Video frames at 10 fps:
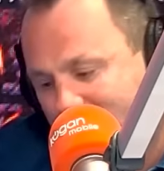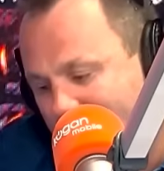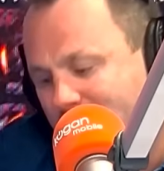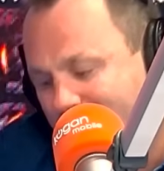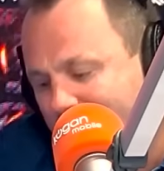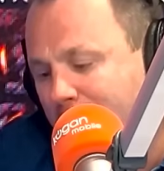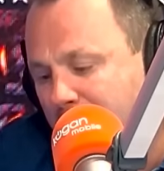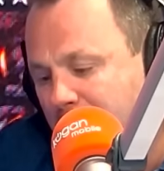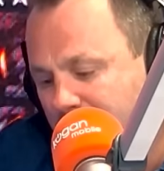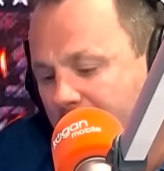hearing
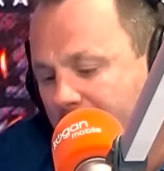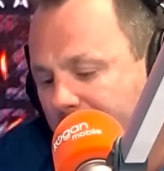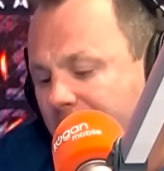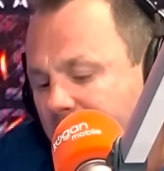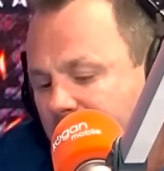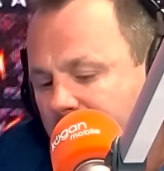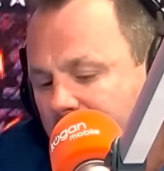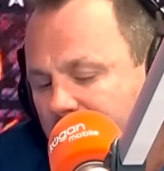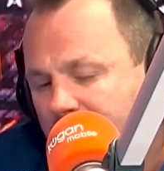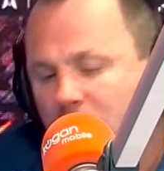him say,
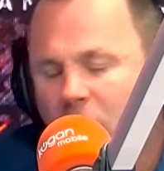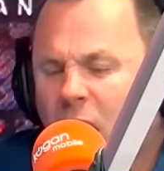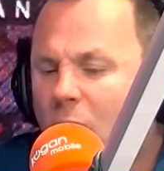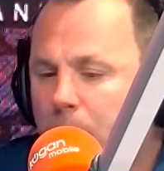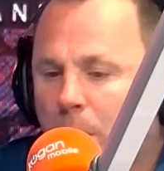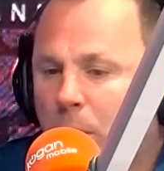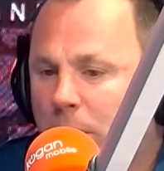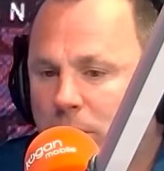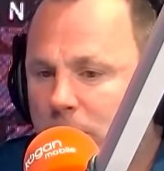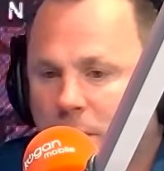and I hope I'm
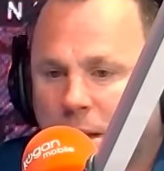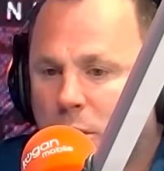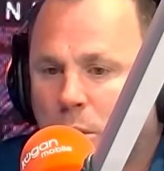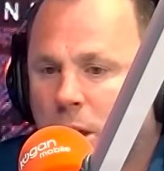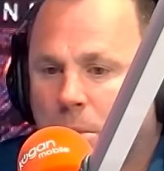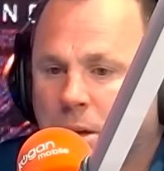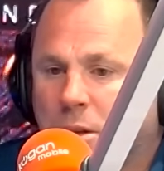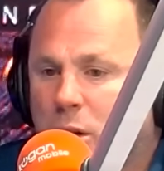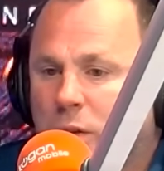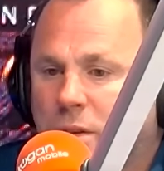not doing him a
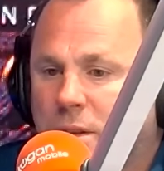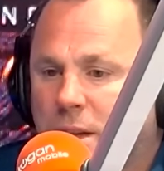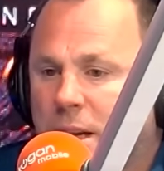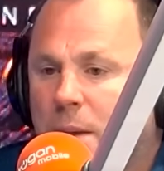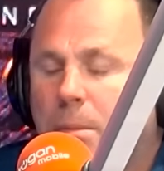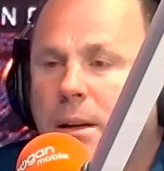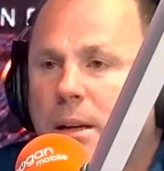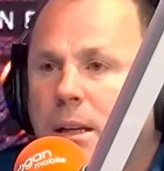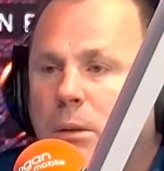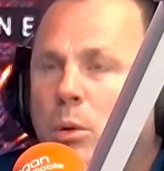disservice here, but
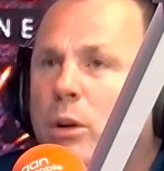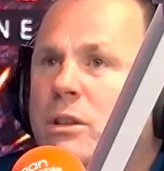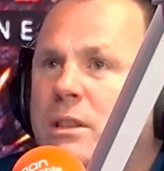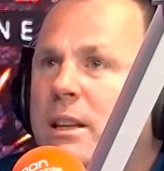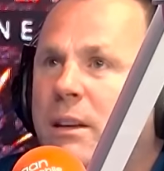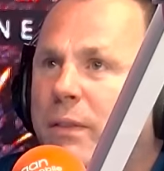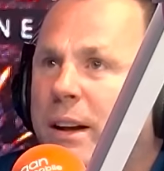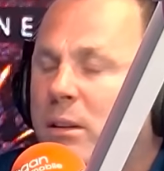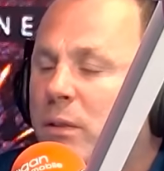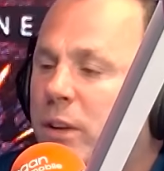words to the
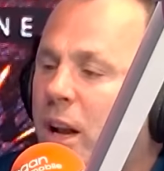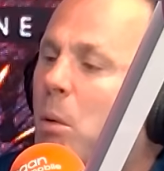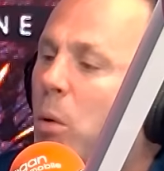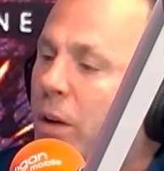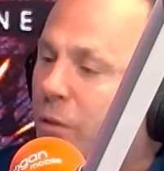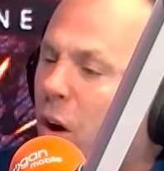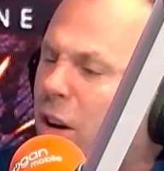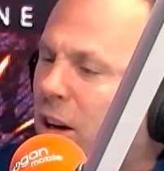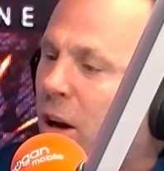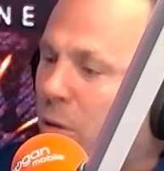effect of, you know what, if I
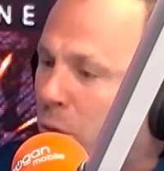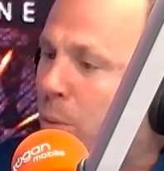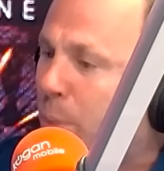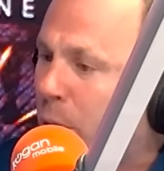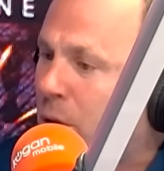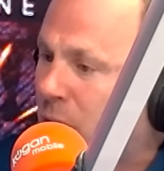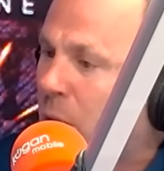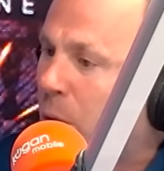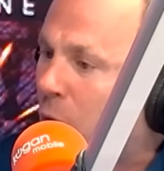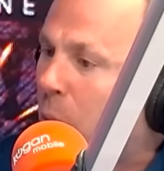had to go through
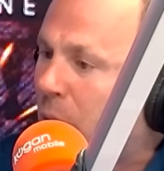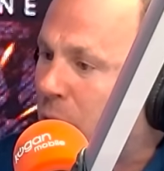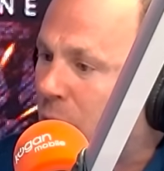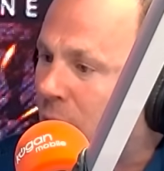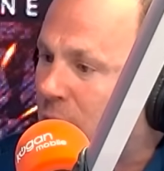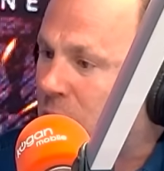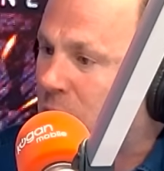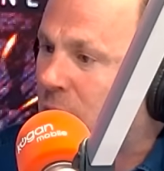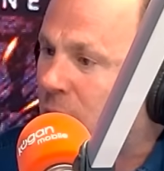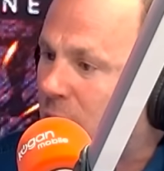personally what I went through last
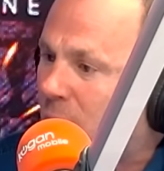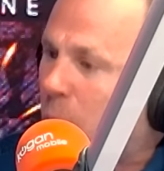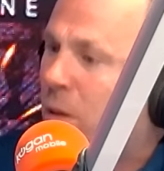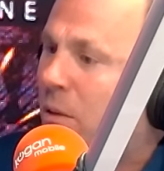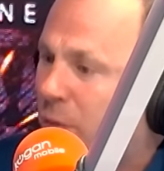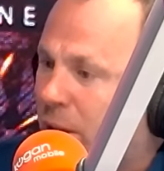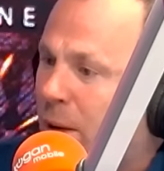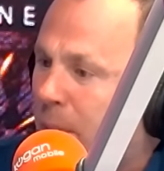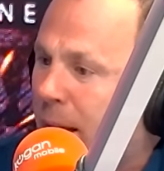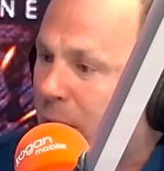year with the
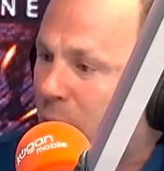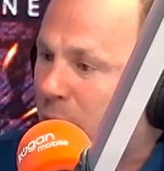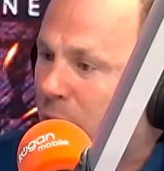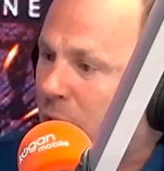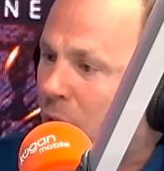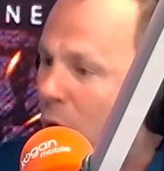feedback of,